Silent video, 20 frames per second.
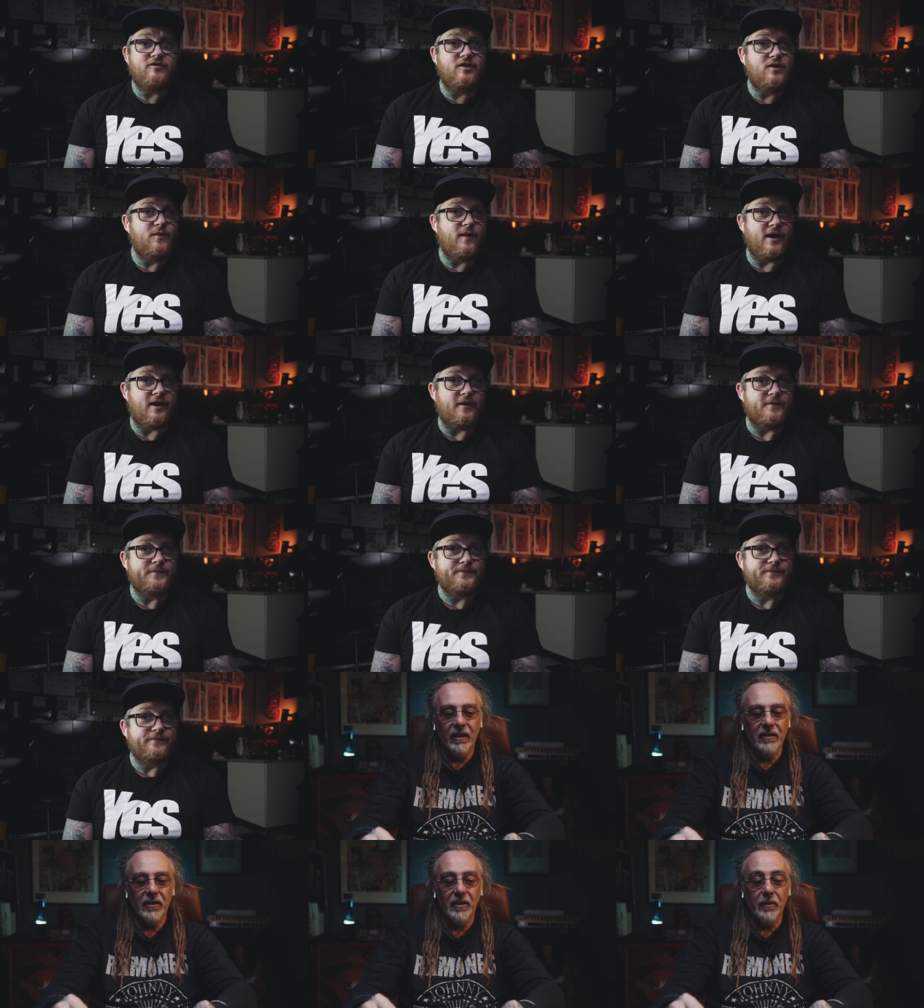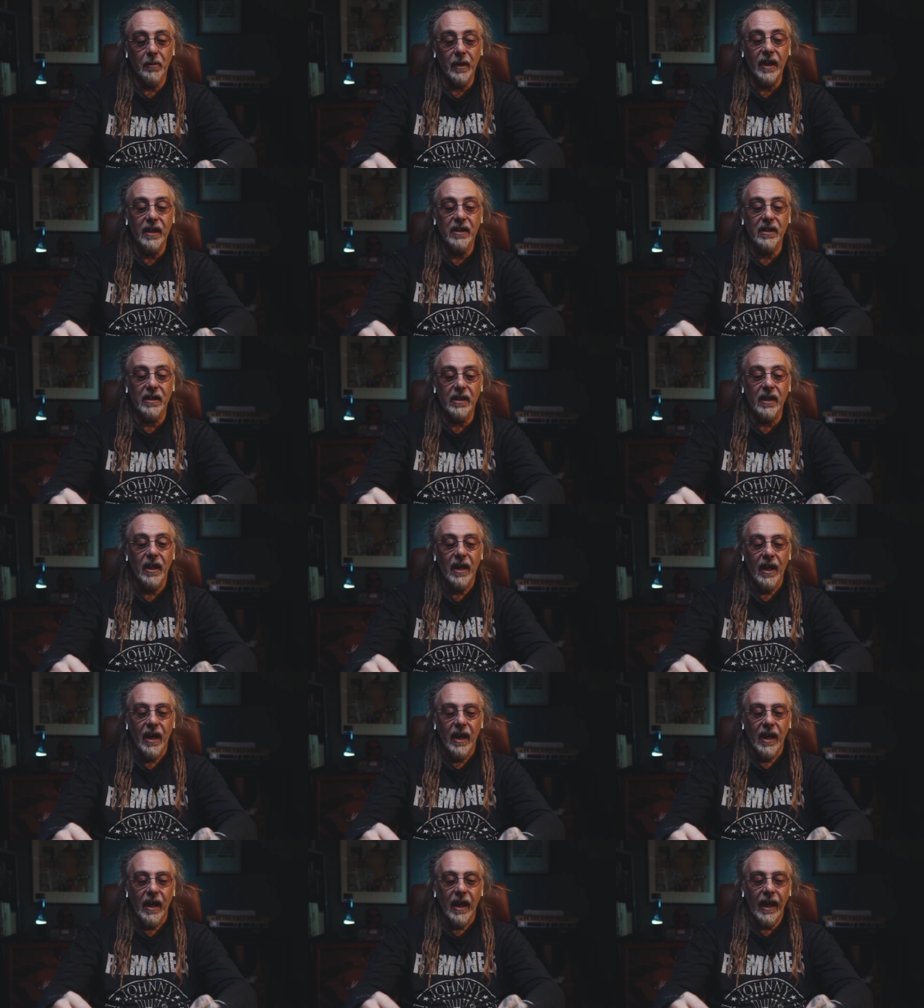everywhere. Oh, mate, honestly, well, that's
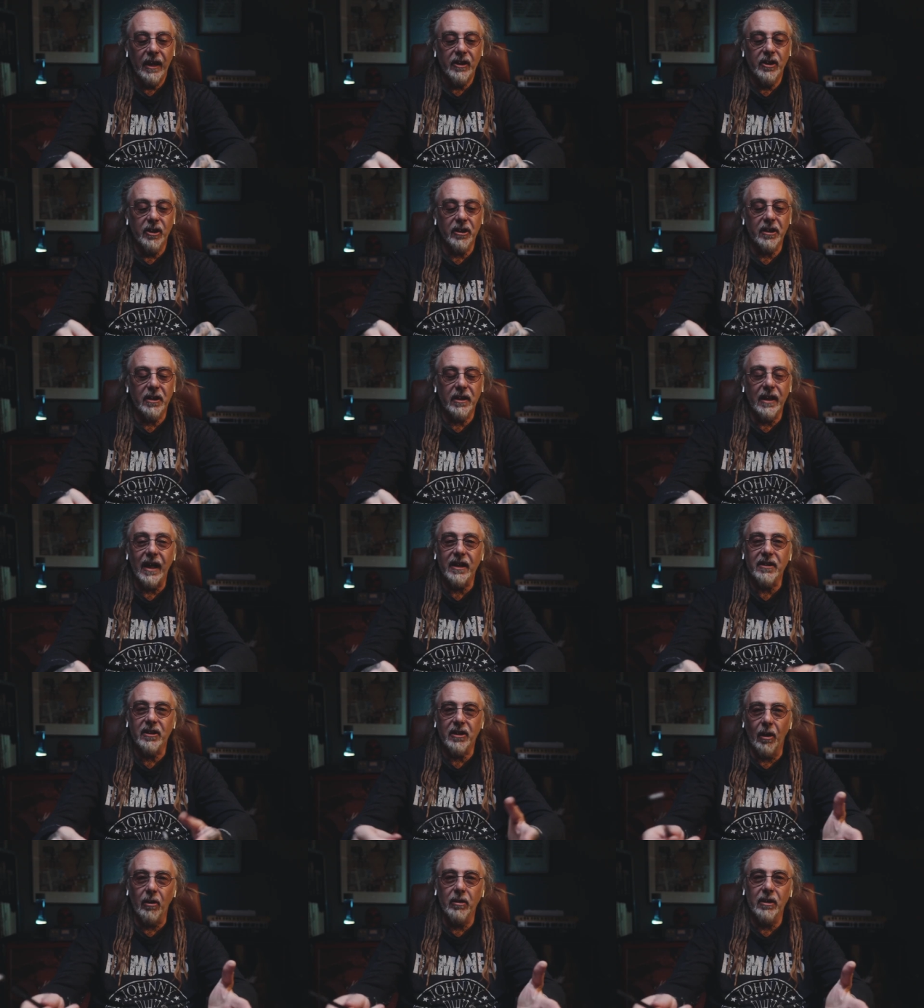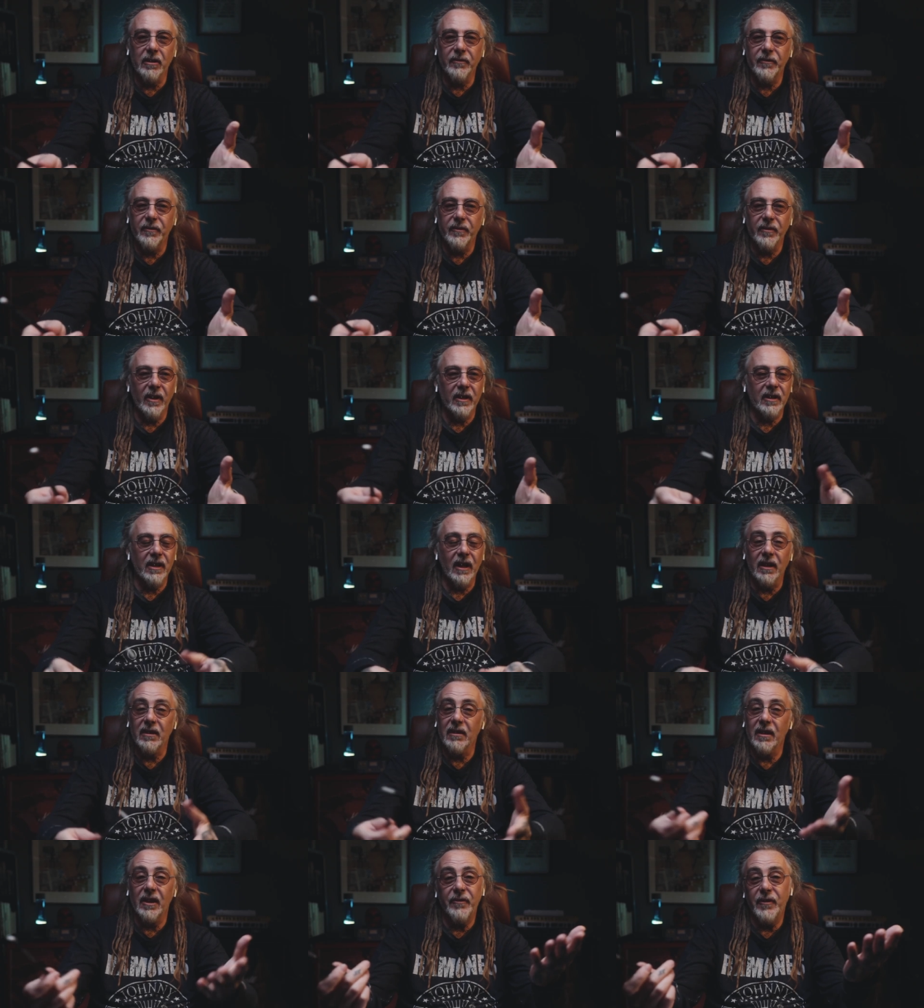kind of,
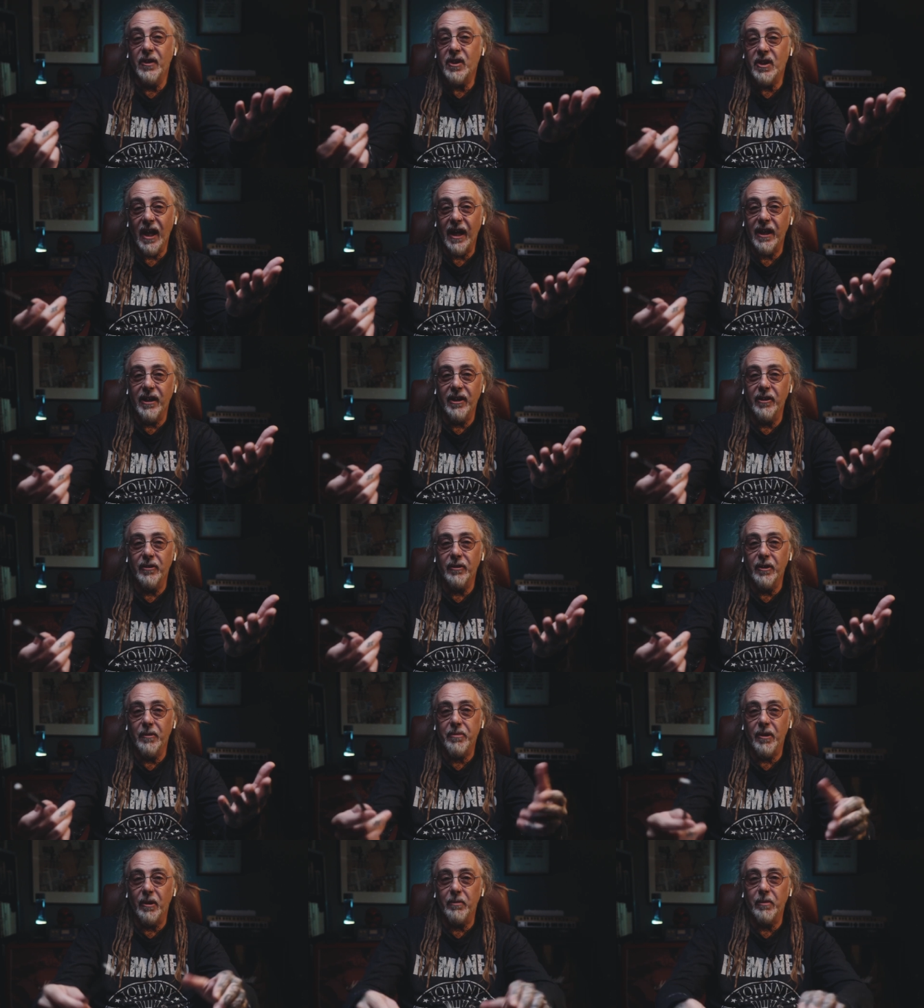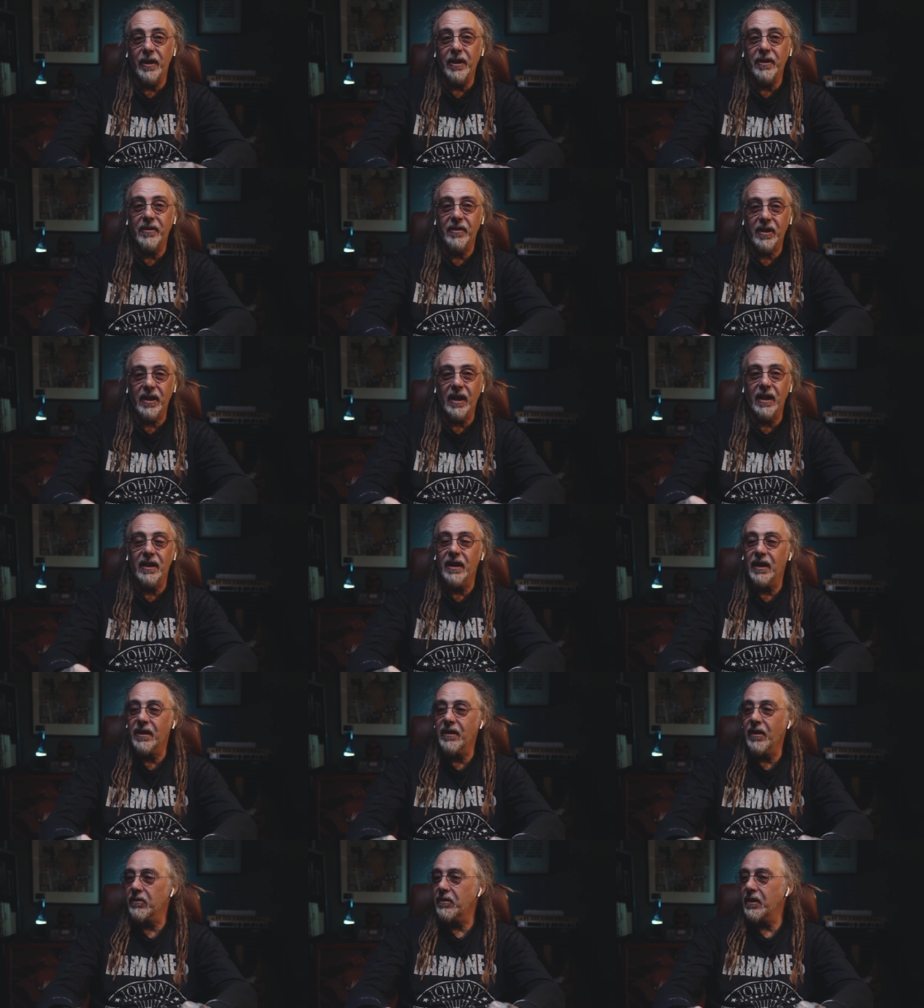if you tattoo, you're probably sitting
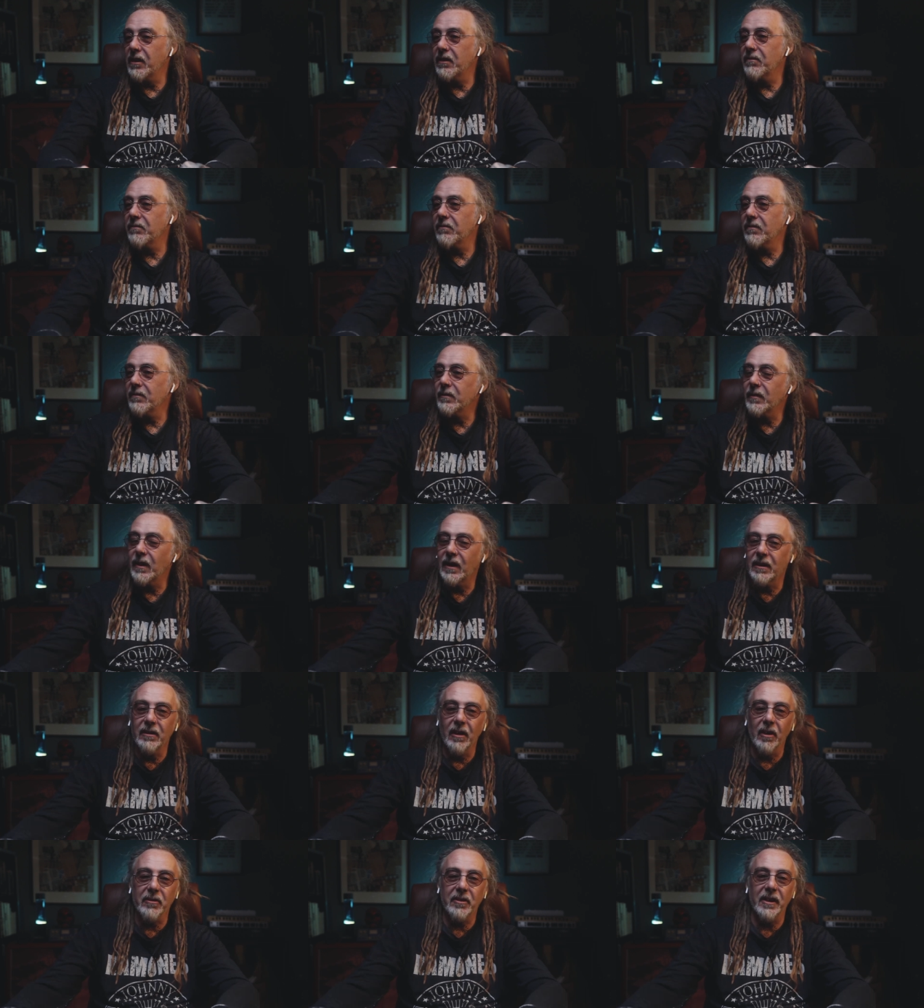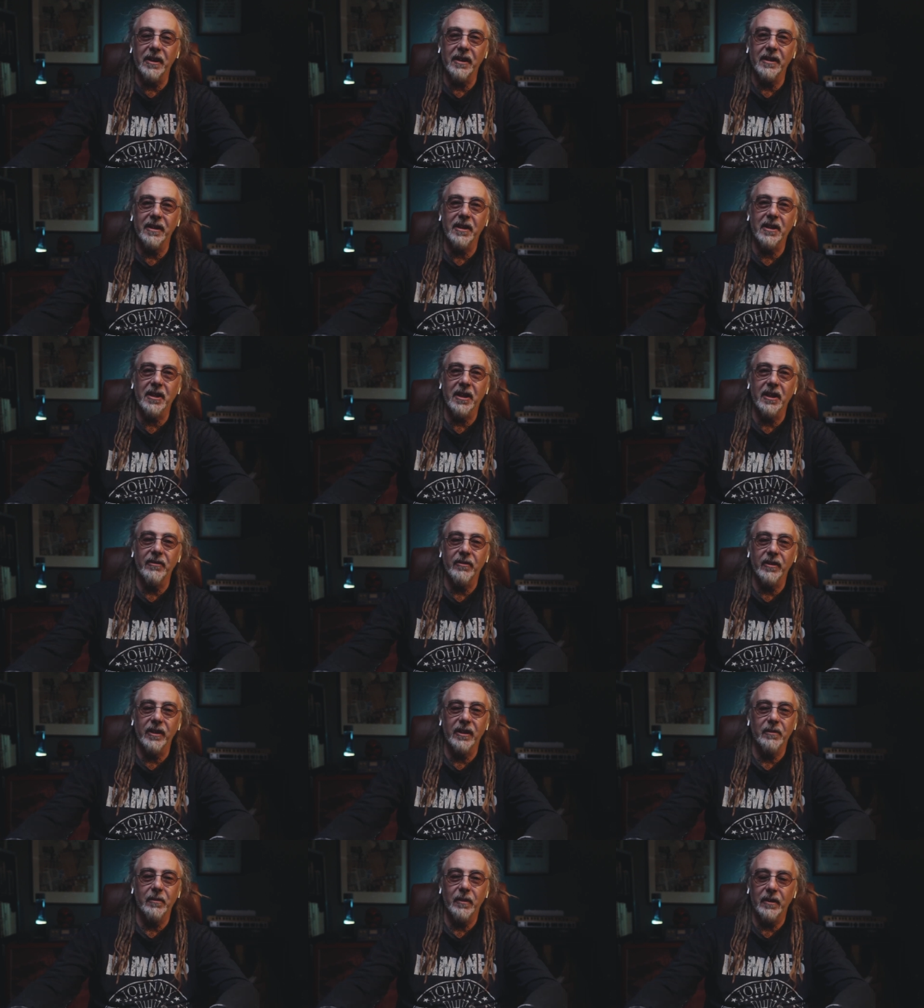here nodding at the
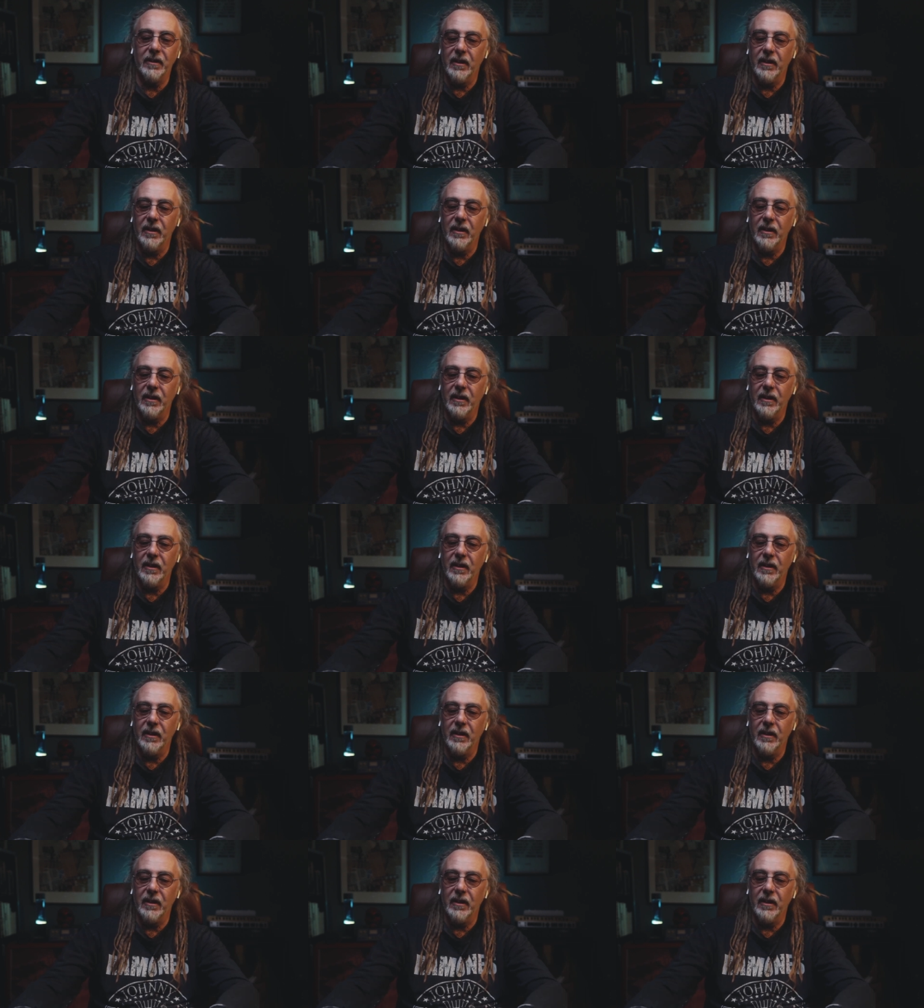TV.